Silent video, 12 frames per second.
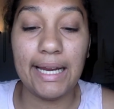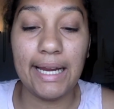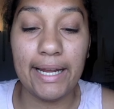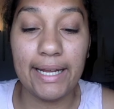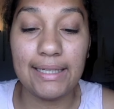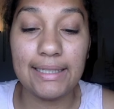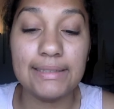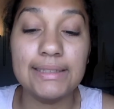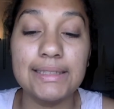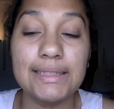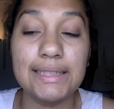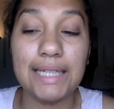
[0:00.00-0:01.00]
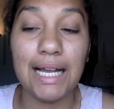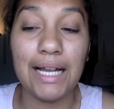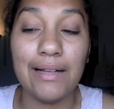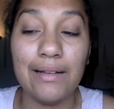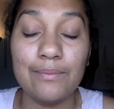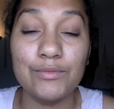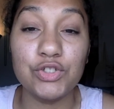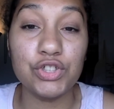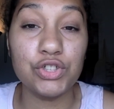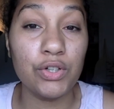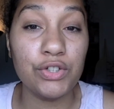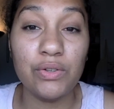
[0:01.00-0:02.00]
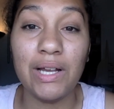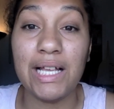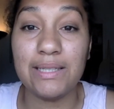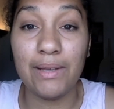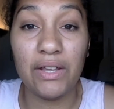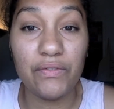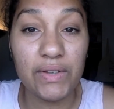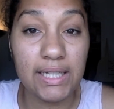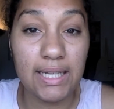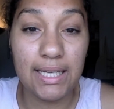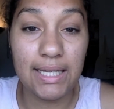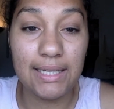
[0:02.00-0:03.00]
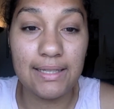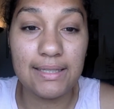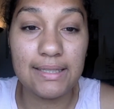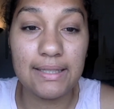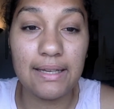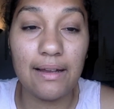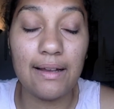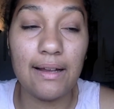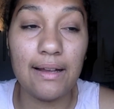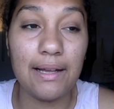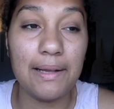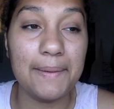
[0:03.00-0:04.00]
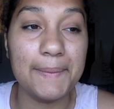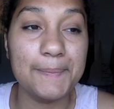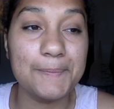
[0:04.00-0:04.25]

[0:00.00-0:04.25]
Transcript: and um, just showing you guys my fitness. Um,